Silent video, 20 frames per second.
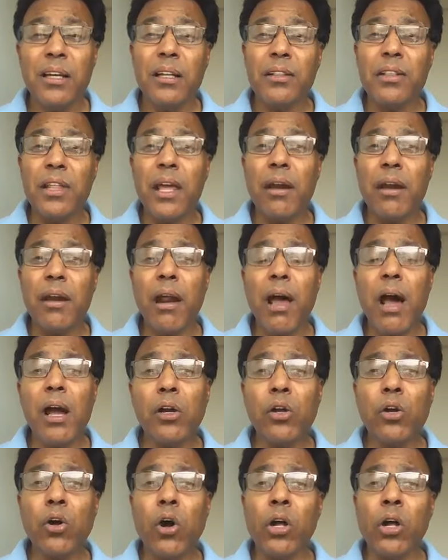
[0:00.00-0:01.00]
there are
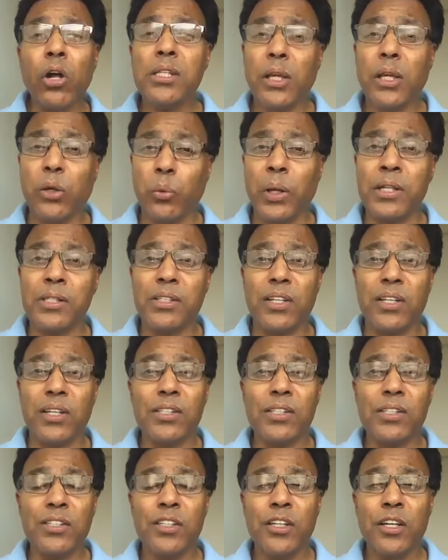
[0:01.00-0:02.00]

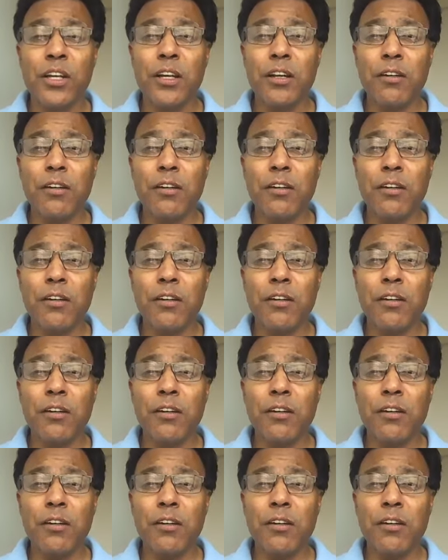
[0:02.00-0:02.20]
consequences